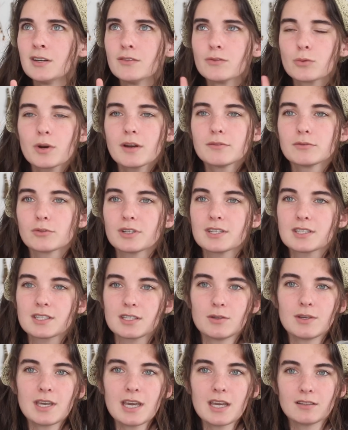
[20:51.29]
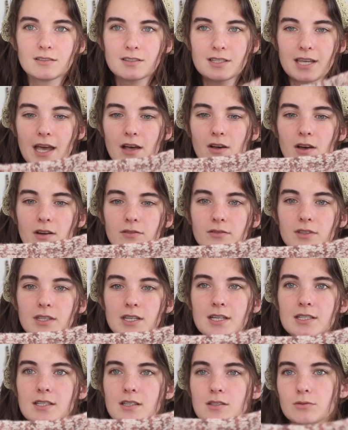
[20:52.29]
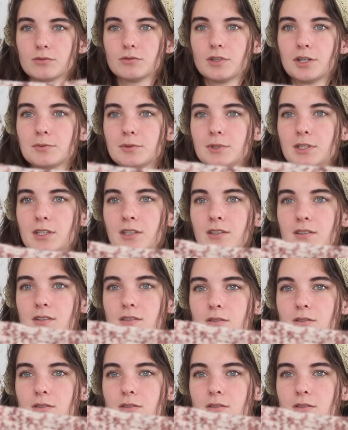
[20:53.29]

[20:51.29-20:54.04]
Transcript: For whatever reason, you can't tell, I don't think, because it's a ribbing,